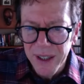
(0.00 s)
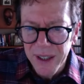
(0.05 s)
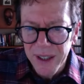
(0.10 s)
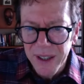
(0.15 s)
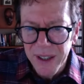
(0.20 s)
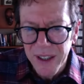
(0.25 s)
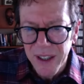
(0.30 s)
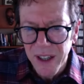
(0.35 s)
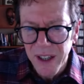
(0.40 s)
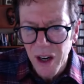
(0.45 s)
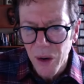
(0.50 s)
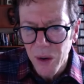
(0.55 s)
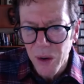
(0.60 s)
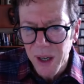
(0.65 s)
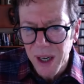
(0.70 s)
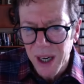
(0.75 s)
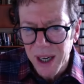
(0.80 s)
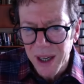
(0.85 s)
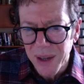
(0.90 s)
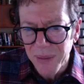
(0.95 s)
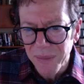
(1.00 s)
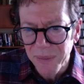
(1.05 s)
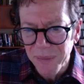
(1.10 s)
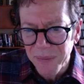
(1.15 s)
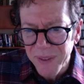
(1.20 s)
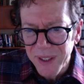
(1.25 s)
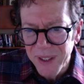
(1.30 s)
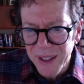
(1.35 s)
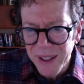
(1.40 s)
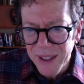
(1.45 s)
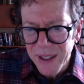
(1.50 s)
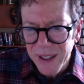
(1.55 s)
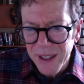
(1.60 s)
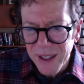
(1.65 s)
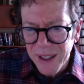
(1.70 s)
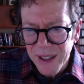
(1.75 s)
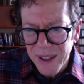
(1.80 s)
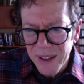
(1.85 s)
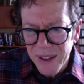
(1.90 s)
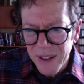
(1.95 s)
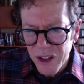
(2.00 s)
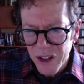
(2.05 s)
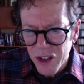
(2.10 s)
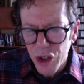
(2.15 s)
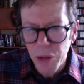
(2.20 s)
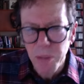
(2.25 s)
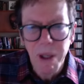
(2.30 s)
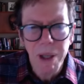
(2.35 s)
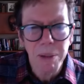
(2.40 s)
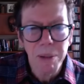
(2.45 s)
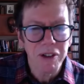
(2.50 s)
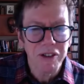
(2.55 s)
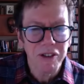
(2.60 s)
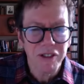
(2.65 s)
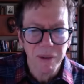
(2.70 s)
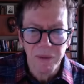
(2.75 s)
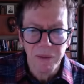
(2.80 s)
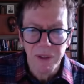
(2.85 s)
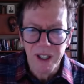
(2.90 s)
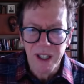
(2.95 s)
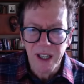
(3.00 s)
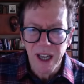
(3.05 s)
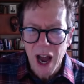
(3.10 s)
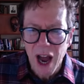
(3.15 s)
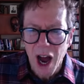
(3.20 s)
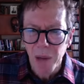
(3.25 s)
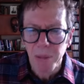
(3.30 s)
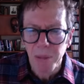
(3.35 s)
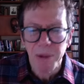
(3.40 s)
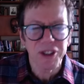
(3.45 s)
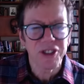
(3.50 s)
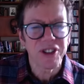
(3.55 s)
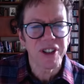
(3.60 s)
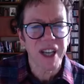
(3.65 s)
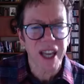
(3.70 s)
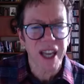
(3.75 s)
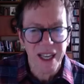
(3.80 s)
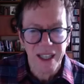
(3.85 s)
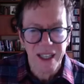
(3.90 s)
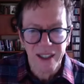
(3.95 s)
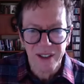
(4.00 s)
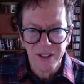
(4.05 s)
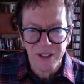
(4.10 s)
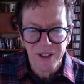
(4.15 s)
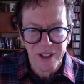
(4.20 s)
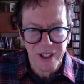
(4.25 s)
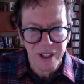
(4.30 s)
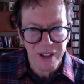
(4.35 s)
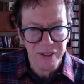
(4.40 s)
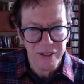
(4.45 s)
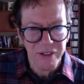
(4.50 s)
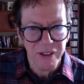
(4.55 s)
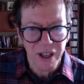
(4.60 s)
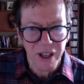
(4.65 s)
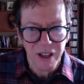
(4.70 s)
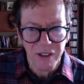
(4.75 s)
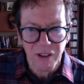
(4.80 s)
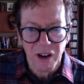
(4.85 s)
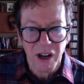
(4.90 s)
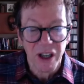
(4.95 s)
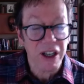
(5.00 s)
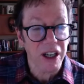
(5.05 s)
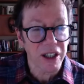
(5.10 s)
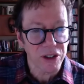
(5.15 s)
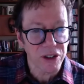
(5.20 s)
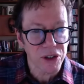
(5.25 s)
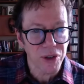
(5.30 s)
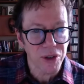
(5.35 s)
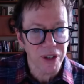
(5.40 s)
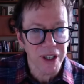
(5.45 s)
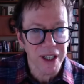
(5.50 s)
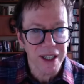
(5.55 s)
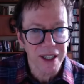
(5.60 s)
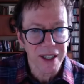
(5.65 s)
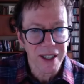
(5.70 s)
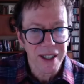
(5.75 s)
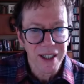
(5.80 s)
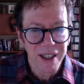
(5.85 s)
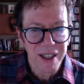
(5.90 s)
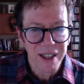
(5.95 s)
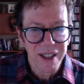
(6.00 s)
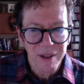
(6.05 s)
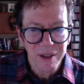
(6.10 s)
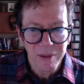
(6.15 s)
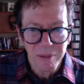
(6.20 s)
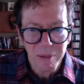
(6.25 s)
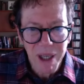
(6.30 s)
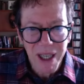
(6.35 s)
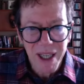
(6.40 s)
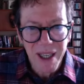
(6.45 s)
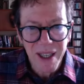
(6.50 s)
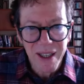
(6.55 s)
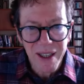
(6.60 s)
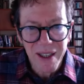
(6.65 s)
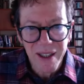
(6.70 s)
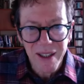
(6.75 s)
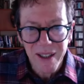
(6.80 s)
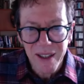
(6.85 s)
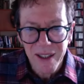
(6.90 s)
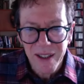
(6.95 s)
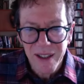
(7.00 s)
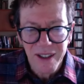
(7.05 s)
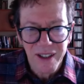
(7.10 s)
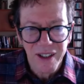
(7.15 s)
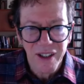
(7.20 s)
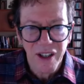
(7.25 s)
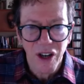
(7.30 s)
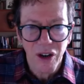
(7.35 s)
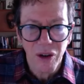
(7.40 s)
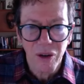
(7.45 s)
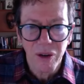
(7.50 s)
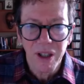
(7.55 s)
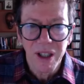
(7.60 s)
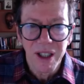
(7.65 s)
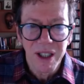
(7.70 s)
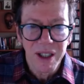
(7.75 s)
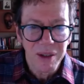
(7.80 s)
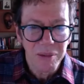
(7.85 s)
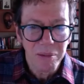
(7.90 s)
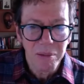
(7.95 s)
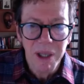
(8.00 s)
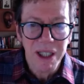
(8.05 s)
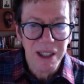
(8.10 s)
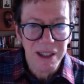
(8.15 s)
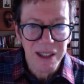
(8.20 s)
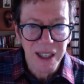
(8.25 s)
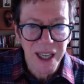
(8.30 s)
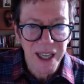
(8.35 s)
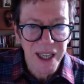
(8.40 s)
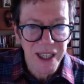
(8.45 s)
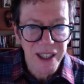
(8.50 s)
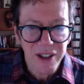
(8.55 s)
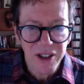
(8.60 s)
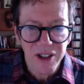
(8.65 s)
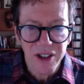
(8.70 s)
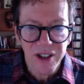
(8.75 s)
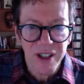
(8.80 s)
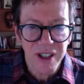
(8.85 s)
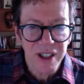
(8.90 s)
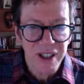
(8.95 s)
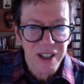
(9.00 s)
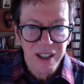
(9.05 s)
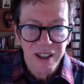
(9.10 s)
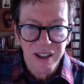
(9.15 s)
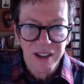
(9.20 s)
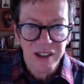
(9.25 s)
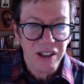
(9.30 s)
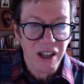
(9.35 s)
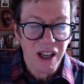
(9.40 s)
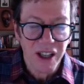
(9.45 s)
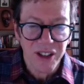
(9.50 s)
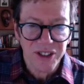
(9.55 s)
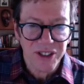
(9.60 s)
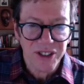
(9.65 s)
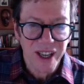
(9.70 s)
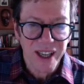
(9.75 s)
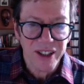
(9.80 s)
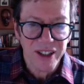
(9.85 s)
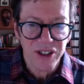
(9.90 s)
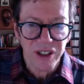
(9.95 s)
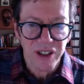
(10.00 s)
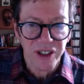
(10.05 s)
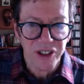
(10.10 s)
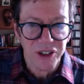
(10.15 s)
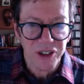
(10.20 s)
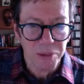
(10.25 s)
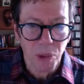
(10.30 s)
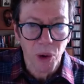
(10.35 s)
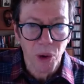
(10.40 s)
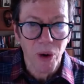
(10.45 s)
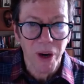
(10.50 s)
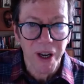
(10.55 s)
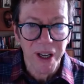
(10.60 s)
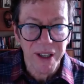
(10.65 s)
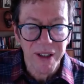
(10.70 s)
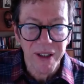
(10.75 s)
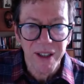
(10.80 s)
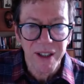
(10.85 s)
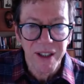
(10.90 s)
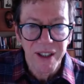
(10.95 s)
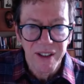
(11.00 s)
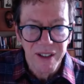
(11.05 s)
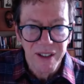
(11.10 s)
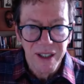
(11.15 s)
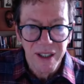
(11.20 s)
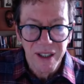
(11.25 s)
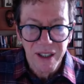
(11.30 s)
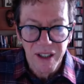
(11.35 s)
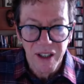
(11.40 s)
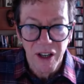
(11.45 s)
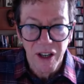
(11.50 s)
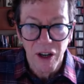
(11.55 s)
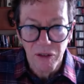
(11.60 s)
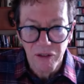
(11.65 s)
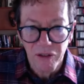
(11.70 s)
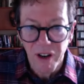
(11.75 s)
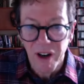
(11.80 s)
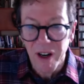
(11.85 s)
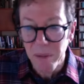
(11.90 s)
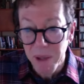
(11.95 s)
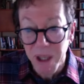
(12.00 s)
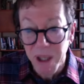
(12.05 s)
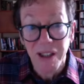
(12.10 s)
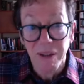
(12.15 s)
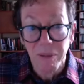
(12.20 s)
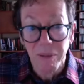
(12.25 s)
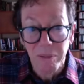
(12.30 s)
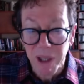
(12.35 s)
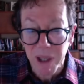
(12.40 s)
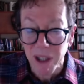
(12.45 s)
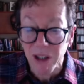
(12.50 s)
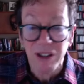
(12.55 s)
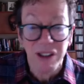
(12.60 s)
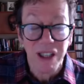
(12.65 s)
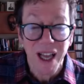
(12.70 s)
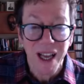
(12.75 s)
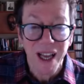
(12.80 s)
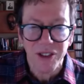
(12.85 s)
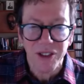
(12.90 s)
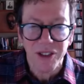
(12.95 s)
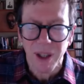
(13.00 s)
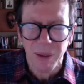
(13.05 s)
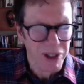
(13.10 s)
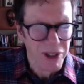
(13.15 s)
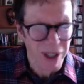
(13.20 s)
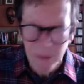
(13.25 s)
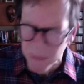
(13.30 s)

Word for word: you know, um, two people from the opposite ends of, of our country me, you know, middle aged Los Angeles boy, you know, very middle middle class. I'm sorry,